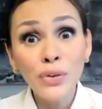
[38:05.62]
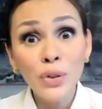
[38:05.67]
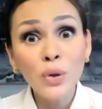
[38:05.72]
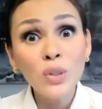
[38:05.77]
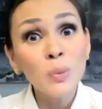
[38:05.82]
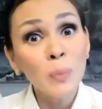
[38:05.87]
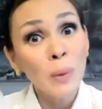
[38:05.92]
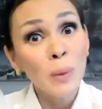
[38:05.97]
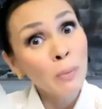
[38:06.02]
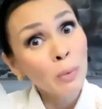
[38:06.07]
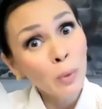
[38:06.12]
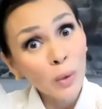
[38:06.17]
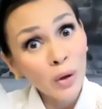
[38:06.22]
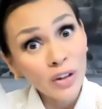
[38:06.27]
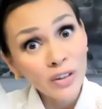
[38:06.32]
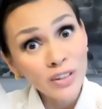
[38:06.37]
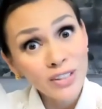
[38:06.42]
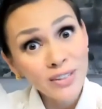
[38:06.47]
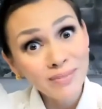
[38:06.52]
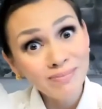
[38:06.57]

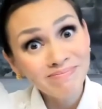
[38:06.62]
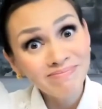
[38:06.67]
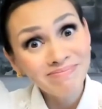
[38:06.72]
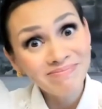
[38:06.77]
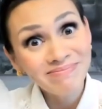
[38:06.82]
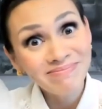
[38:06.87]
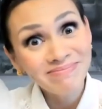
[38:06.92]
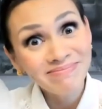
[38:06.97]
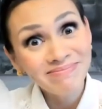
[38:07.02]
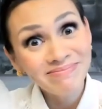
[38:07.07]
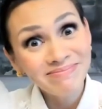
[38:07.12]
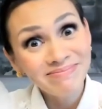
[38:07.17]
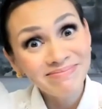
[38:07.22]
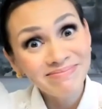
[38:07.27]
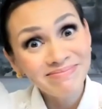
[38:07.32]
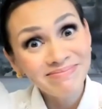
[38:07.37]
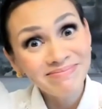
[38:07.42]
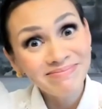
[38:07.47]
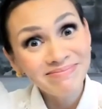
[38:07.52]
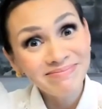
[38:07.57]
paperworks
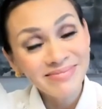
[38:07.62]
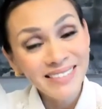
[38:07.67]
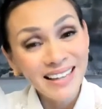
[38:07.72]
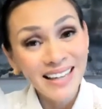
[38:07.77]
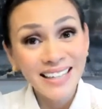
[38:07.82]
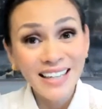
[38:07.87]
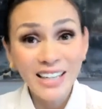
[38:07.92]
and